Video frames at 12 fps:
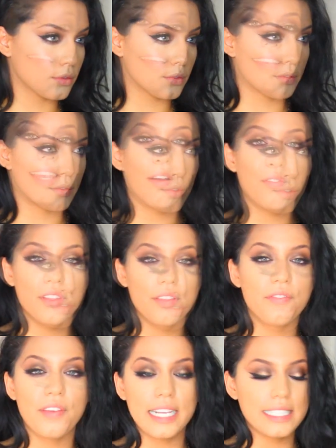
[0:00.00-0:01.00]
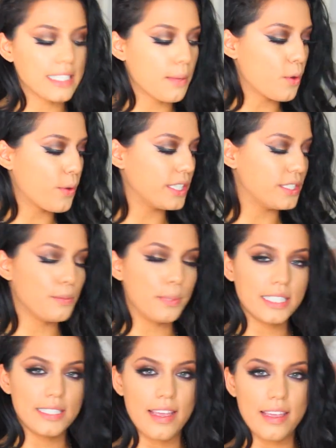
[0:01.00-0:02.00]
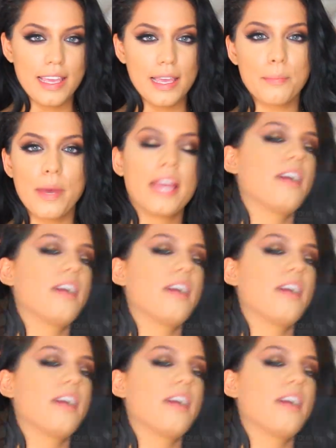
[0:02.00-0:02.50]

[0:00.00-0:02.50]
Now for the face, I'm going to be taking my